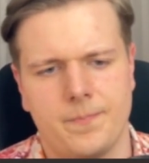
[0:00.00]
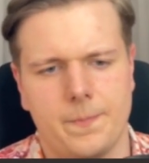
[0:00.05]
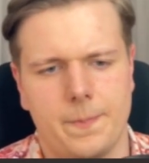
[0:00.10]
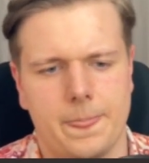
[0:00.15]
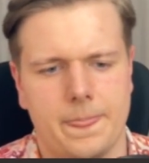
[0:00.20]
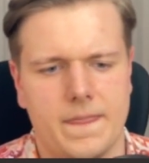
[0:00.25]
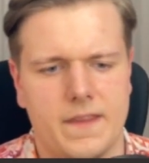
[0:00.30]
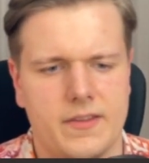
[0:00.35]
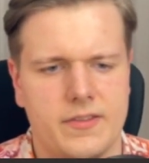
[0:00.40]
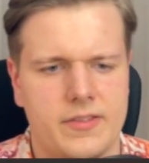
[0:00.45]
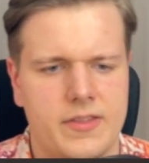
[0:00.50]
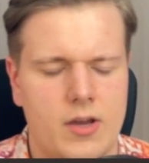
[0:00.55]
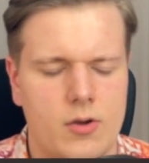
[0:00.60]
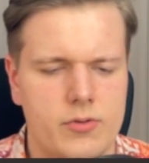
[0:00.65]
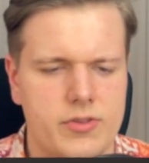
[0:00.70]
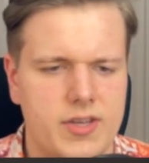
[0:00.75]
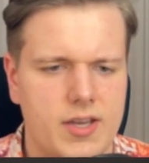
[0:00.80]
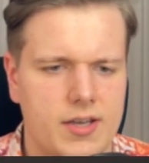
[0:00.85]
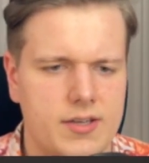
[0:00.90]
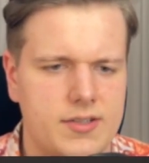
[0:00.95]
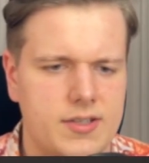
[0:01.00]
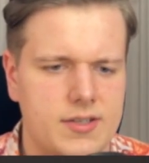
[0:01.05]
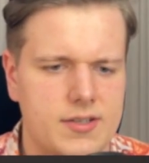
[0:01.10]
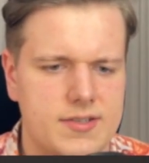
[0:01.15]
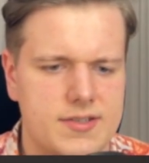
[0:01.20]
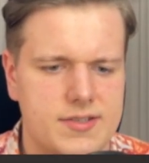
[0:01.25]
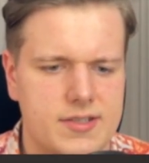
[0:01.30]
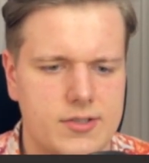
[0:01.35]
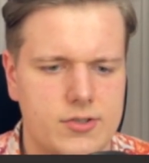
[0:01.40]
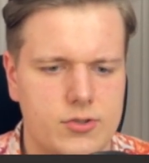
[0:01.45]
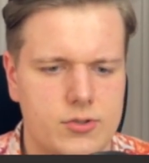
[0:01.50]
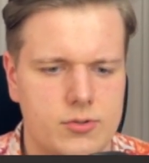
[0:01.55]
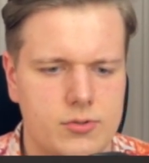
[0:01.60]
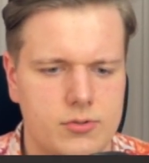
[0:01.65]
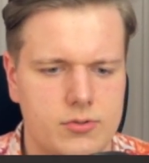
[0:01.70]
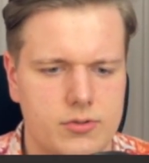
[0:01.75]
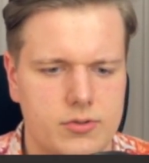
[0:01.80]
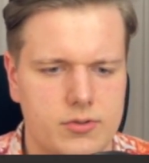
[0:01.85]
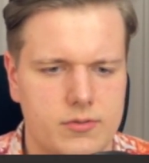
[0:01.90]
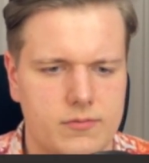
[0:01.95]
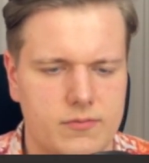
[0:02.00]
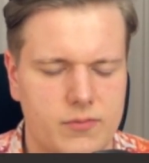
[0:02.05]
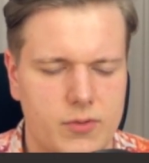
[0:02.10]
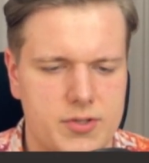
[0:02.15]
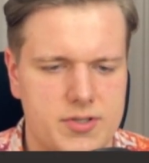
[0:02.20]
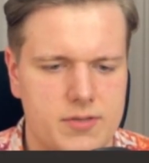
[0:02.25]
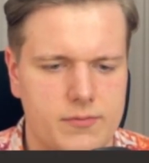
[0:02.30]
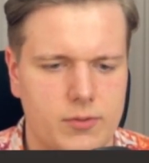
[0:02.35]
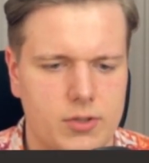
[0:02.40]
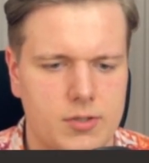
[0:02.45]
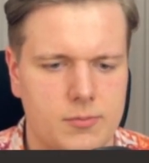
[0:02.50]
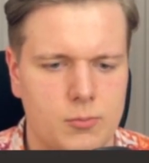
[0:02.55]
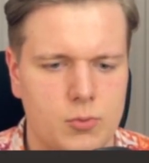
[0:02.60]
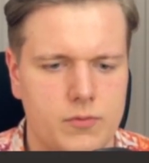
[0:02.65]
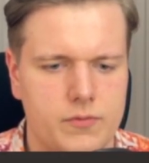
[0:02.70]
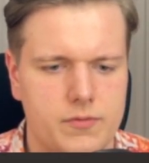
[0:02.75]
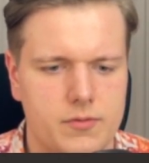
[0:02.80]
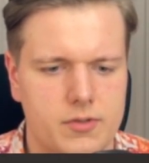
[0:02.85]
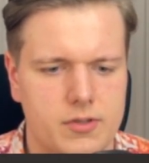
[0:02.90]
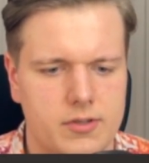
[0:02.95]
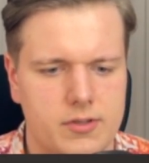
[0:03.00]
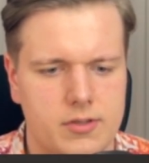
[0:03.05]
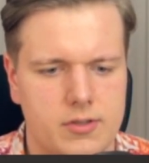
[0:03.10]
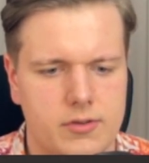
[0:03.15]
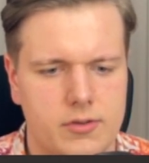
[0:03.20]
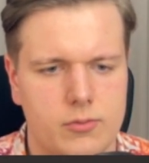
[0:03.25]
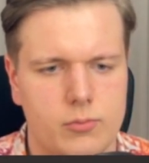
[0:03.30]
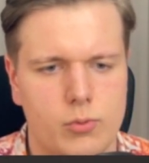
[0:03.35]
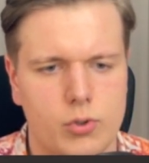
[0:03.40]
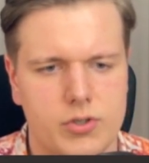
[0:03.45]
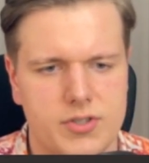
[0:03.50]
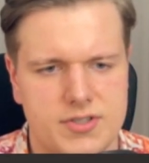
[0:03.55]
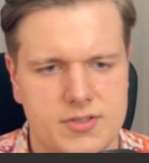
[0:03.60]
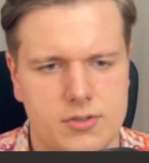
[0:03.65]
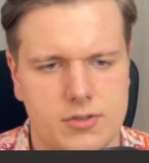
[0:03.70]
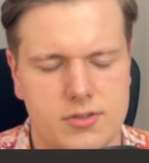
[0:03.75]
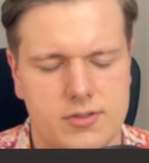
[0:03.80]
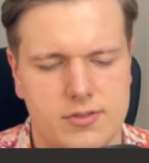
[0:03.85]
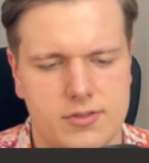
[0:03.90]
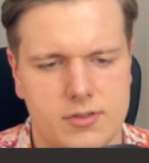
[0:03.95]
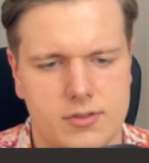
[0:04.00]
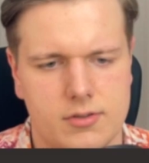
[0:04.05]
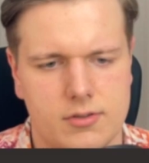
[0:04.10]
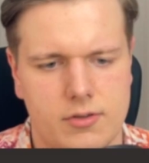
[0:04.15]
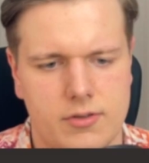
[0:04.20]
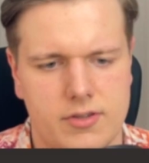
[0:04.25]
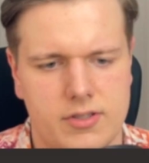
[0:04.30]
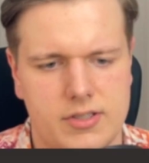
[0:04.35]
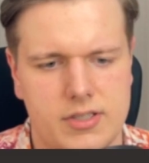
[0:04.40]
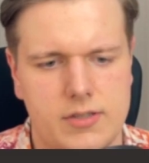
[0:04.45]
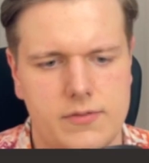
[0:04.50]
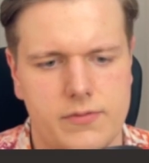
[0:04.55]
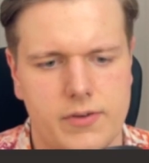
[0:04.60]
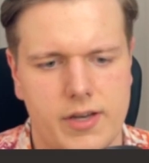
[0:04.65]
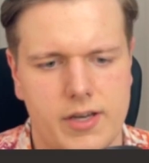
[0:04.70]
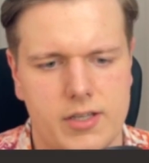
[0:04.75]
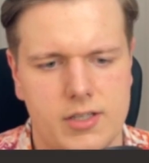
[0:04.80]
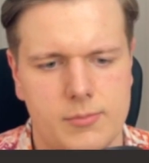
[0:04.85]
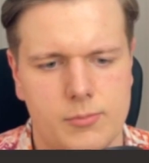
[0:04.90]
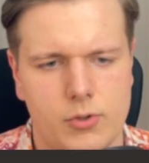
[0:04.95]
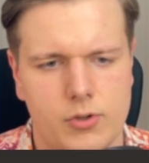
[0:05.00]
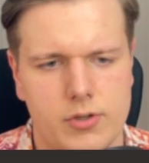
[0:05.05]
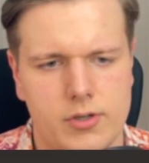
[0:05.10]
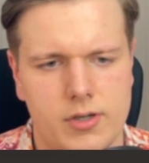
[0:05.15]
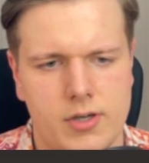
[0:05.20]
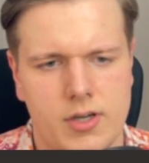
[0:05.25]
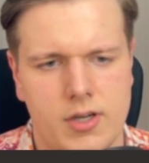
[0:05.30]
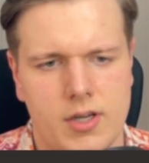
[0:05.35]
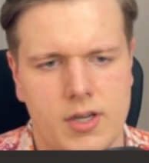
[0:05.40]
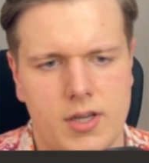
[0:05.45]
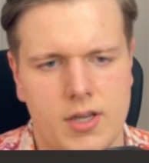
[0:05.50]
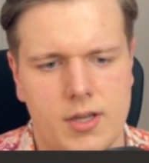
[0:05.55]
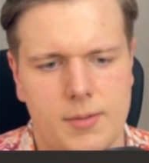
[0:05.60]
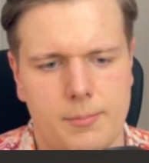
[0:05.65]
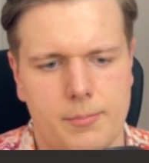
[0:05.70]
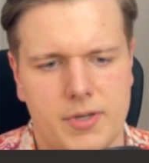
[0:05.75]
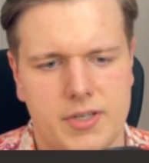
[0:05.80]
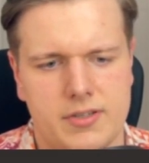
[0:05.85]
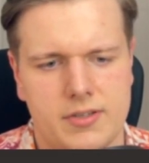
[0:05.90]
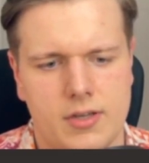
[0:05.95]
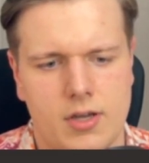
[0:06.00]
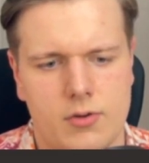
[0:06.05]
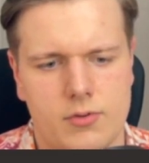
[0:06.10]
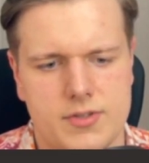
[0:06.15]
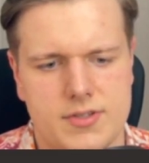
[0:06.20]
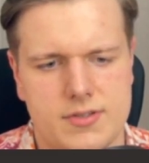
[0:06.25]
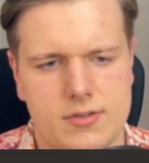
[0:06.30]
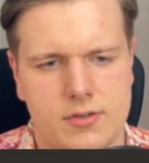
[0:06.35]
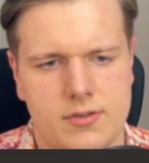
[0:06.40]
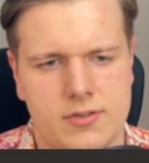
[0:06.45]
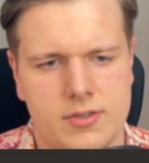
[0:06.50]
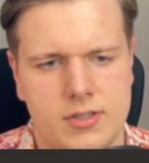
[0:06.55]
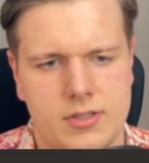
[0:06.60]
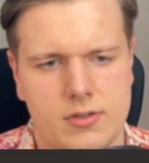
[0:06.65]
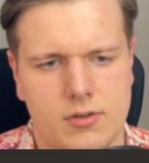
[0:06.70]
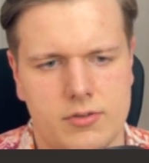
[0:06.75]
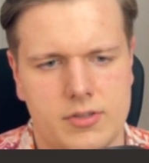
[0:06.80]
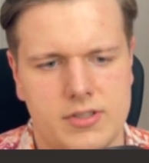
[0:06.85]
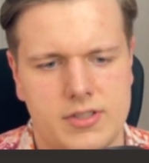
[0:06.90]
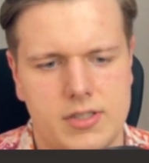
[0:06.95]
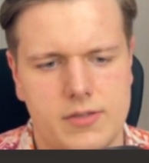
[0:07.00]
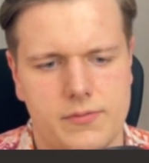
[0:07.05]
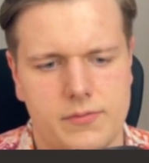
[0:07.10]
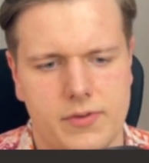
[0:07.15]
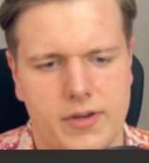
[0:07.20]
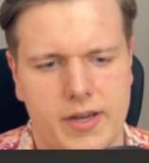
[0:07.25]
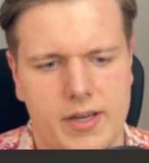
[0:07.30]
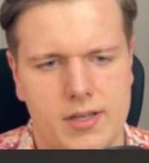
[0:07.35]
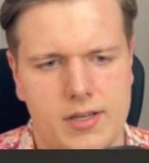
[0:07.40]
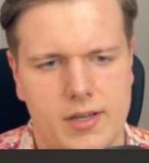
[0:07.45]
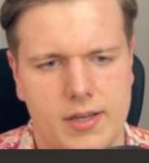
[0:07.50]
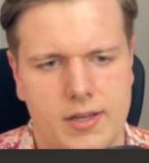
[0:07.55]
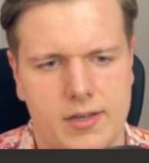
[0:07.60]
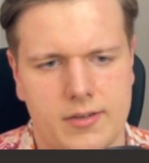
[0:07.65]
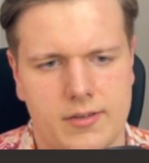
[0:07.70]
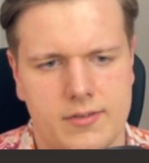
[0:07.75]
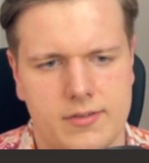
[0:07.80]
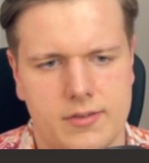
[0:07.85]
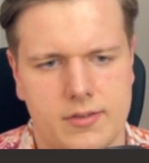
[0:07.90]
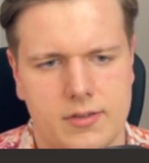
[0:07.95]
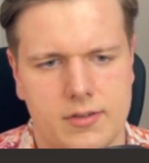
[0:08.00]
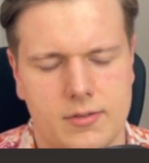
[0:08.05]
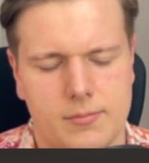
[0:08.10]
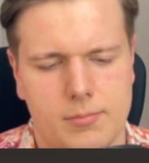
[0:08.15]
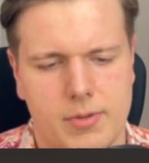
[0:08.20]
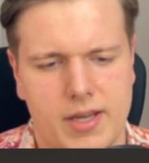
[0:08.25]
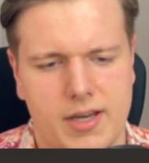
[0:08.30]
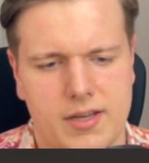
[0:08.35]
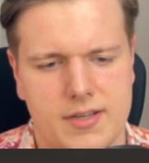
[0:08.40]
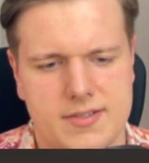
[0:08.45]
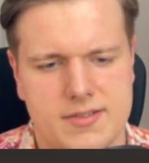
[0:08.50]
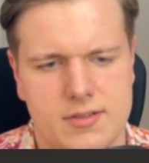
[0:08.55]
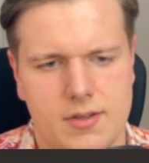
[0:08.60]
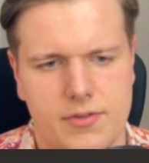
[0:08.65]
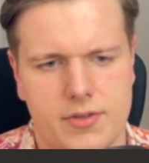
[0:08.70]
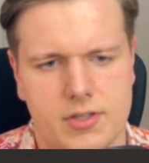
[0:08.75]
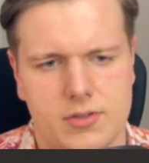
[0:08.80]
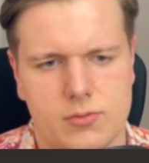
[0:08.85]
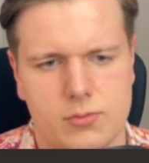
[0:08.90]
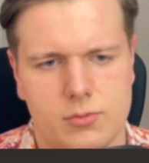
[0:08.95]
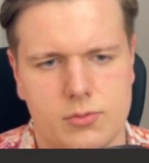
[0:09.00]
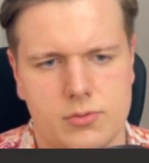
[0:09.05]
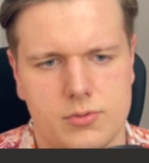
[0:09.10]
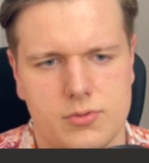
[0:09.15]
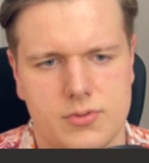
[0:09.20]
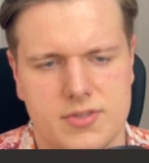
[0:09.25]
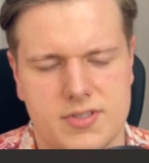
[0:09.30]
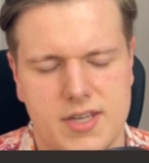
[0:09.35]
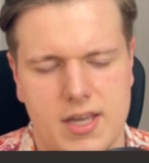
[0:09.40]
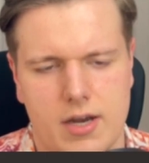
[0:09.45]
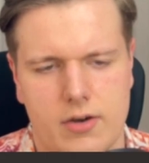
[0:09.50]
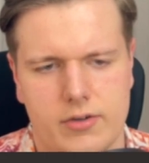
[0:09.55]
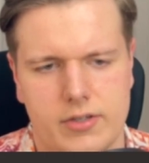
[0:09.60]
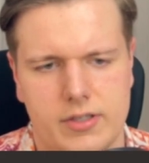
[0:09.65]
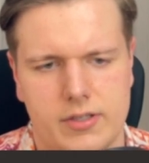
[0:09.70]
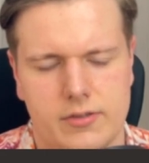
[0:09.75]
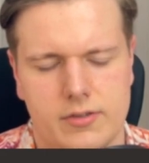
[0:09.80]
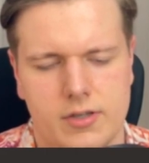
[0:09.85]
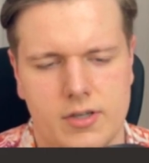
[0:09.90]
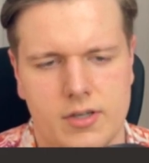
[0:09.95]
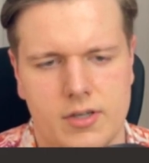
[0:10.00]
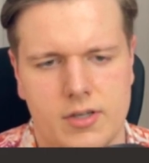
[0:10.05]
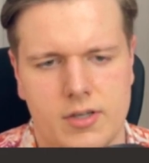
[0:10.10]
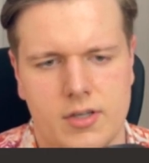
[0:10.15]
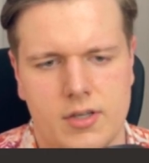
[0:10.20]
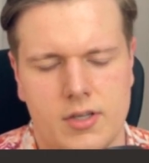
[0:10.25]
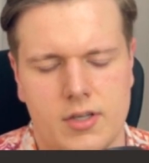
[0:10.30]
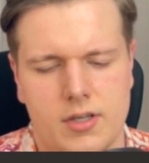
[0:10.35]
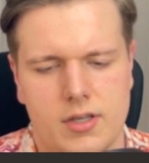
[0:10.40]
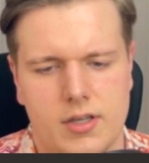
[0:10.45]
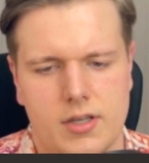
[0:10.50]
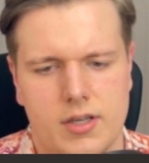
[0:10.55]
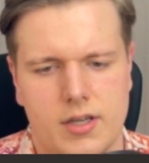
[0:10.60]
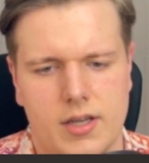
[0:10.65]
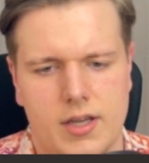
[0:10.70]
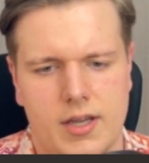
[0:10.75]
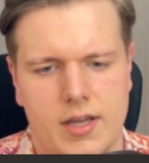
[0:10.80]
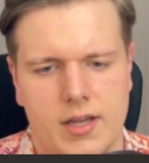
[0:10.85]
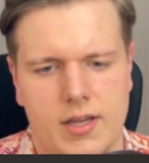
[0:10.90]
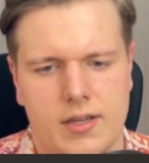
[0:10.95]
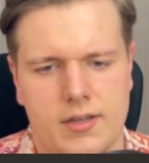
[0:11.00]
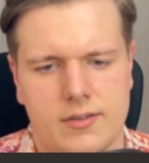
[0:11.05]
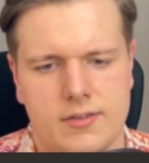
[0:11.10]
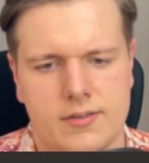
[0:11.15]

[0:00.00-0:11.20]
now the idea is that you first of all the rook is not on the e file anymore, but now is on the d file, and black has nothing to scare here. And